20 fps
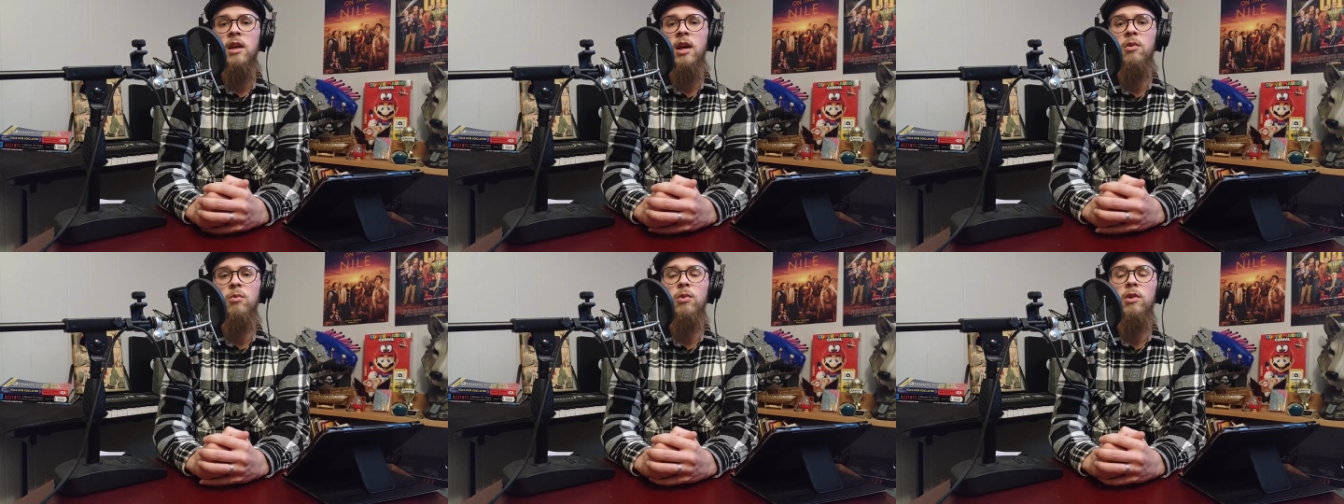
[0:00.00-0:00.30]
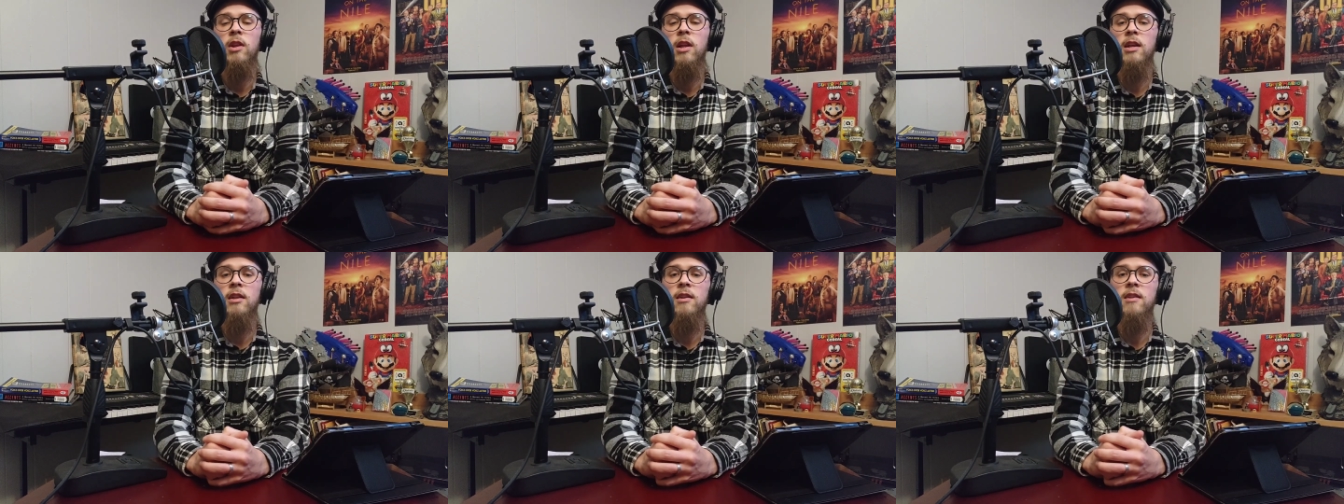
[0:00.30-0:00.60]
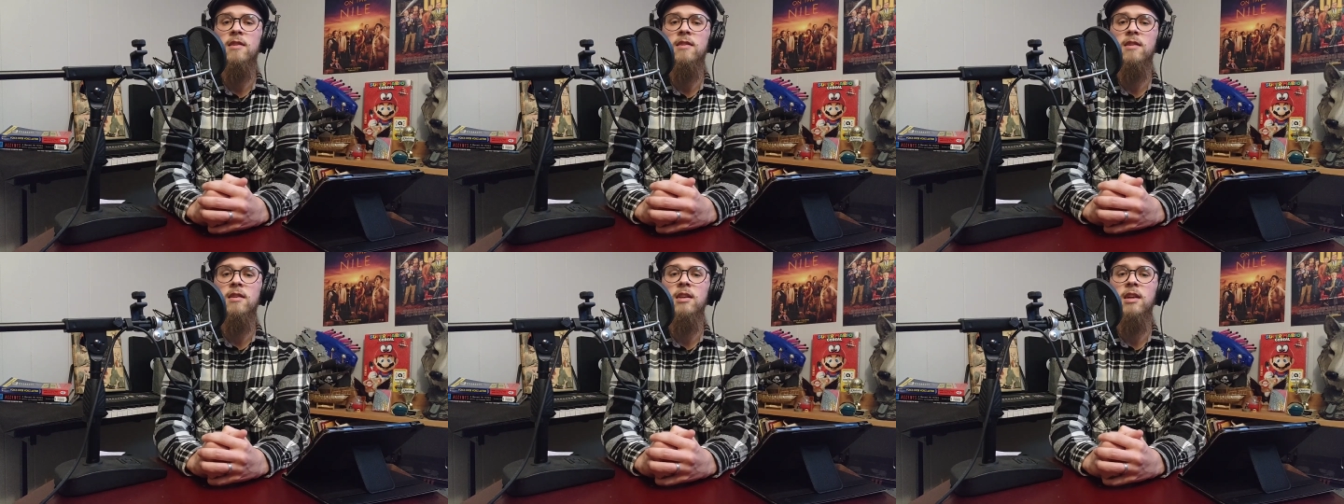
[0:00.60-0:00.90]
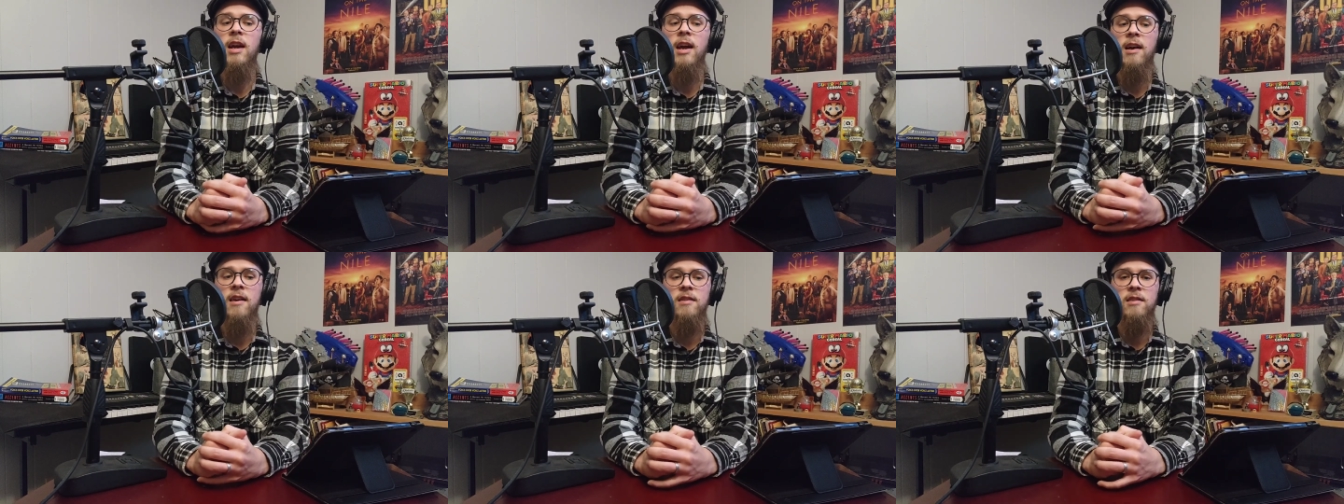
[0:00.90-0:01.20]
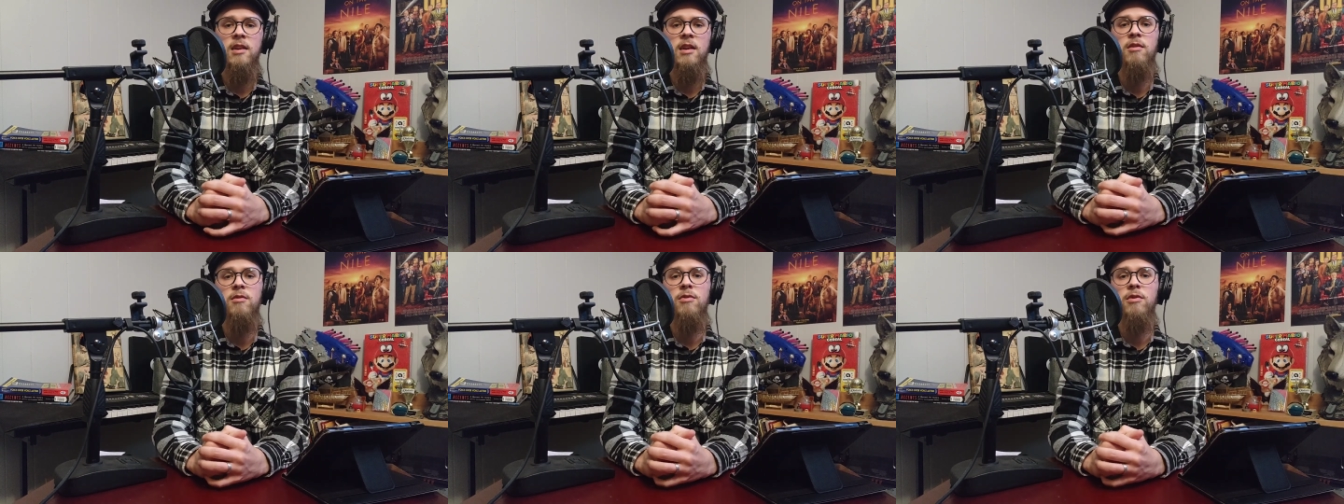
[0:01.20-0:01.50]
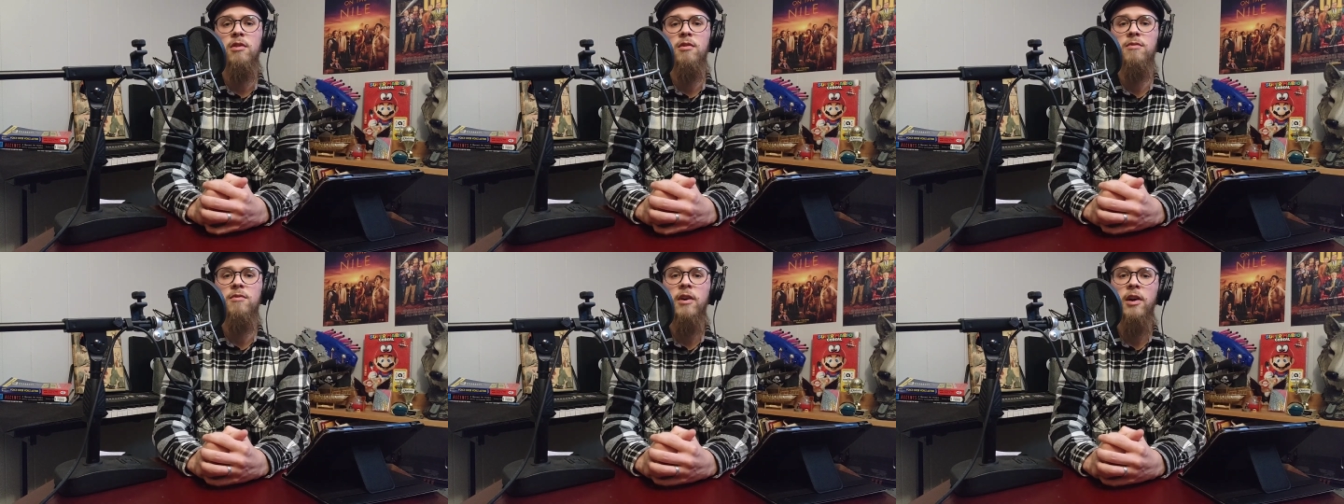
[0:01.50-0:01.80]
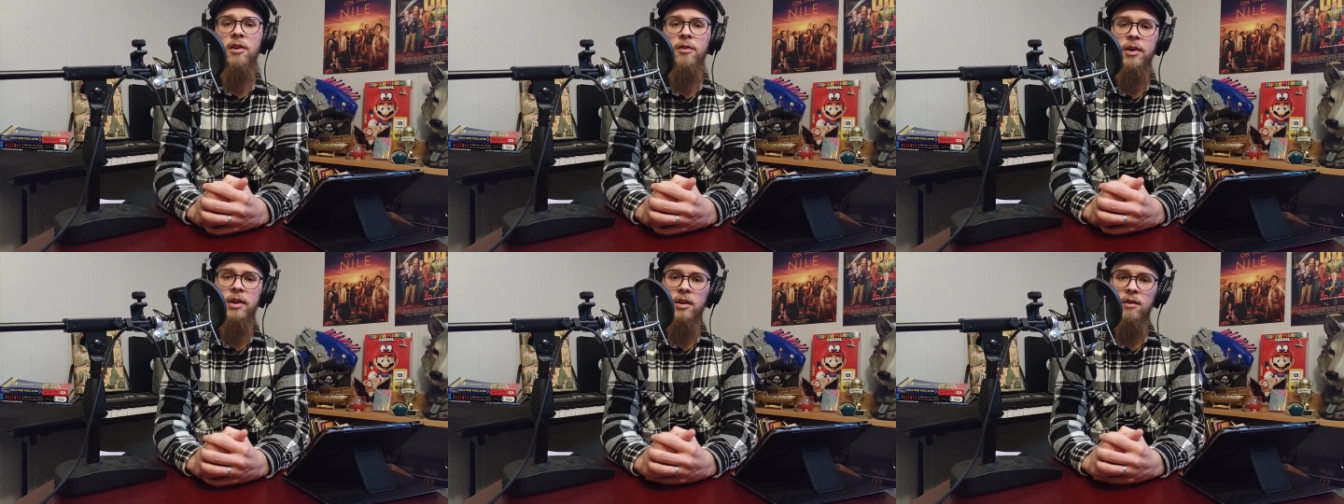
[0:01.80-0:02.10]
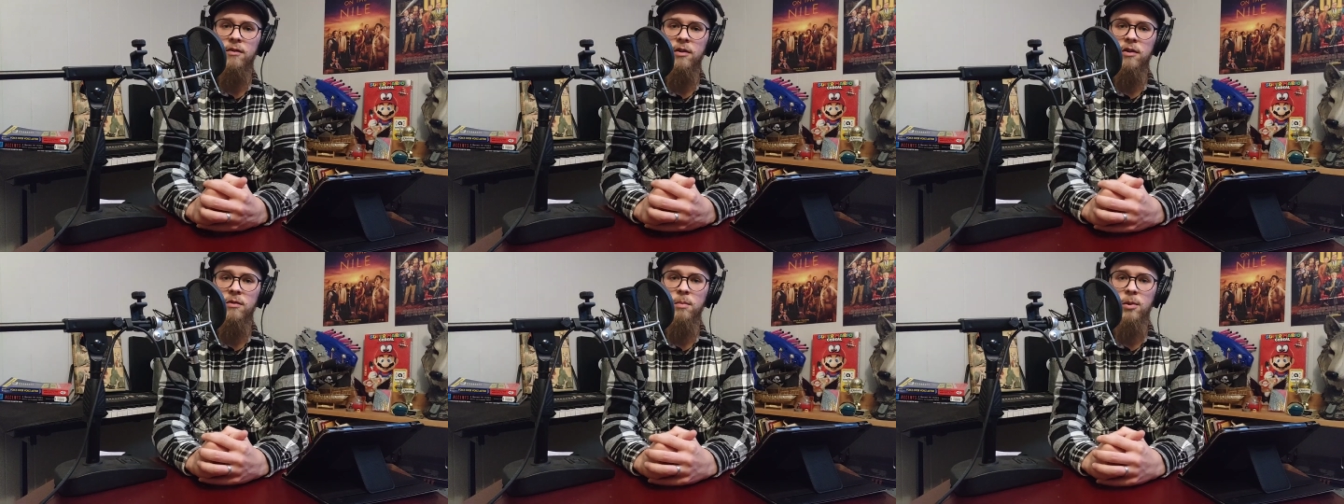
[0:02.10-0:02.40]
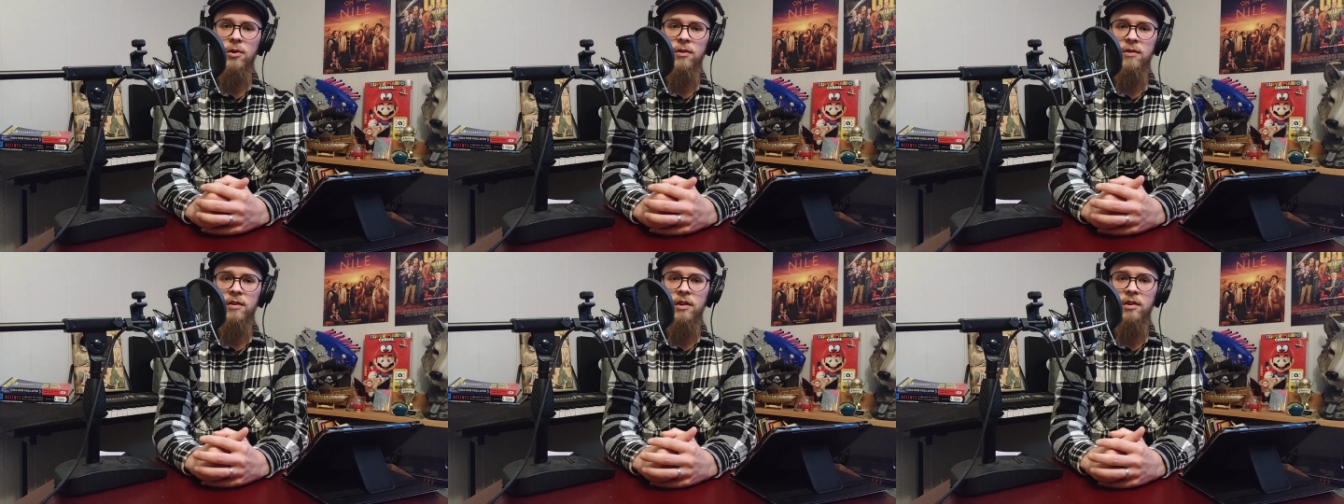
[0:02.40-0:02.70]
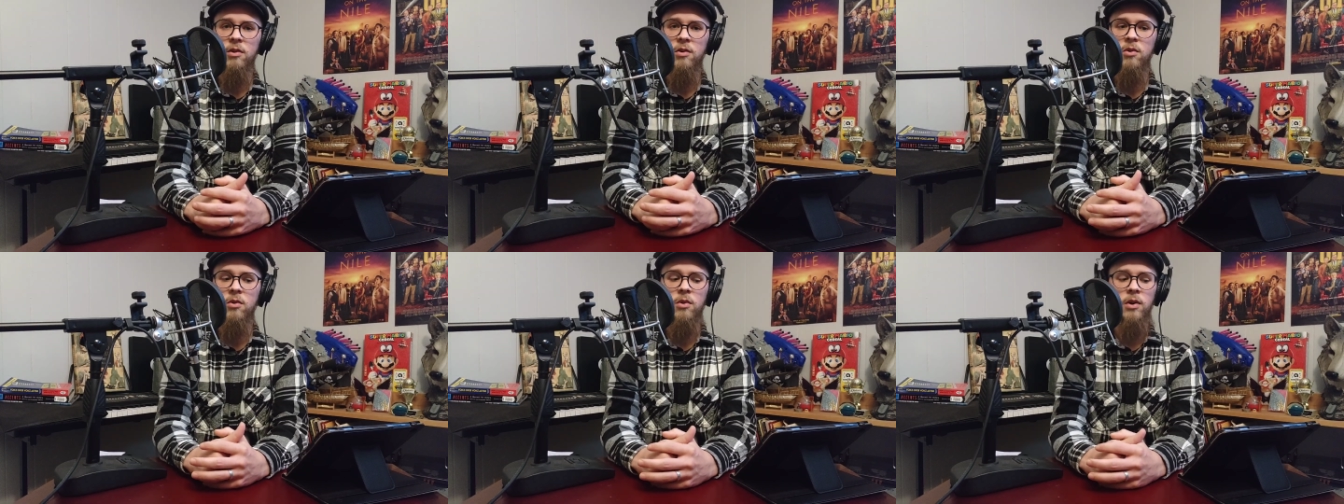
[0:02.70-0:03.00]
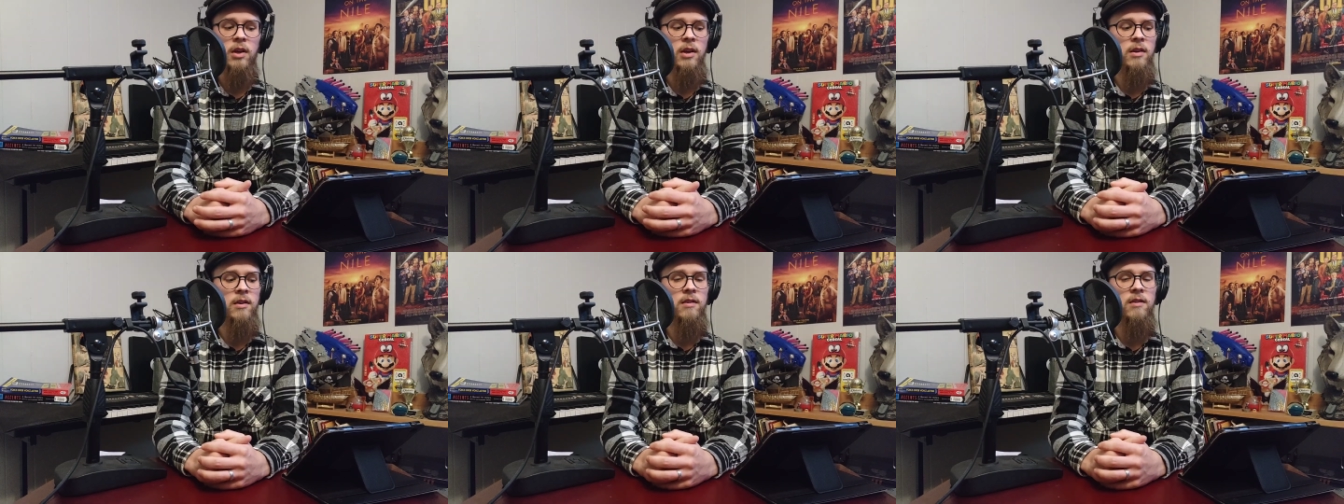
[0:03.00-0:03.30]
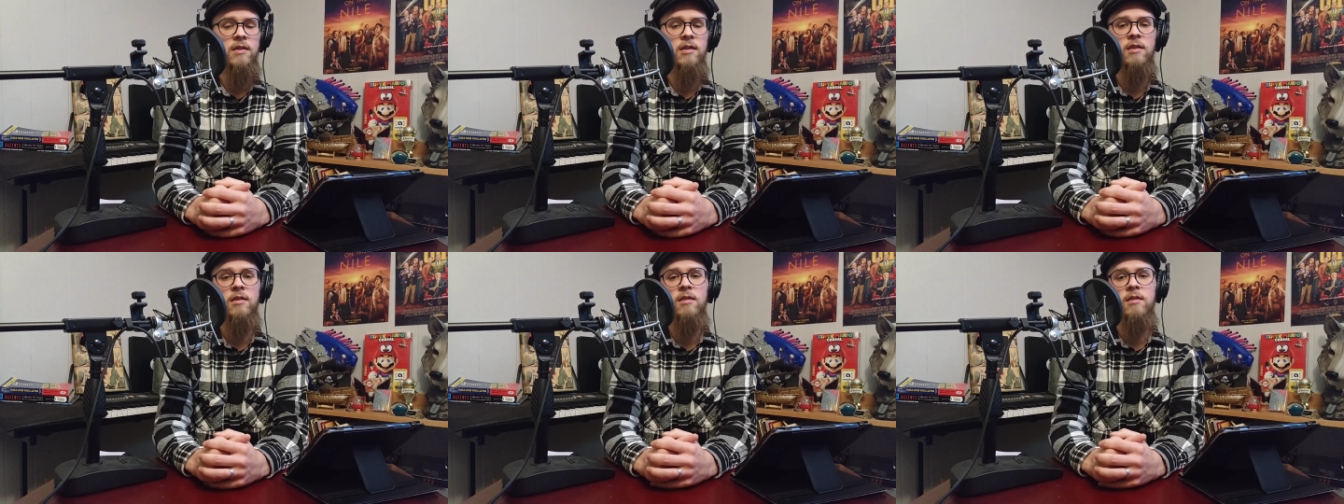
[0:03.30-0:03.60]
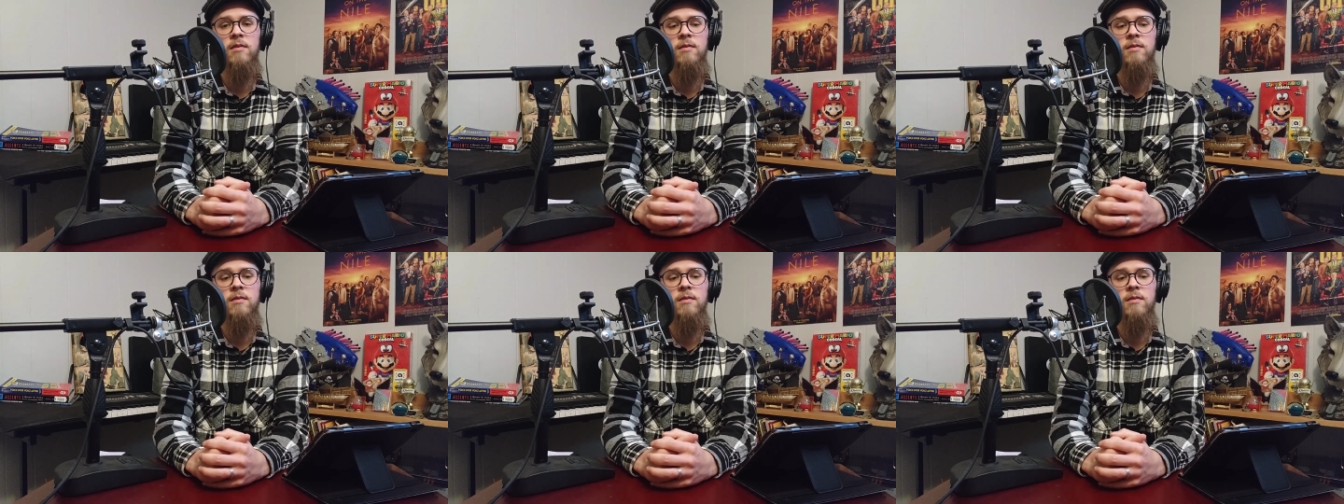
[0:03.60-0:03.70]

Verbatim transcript: and relentlessly asking for the firing of this person who is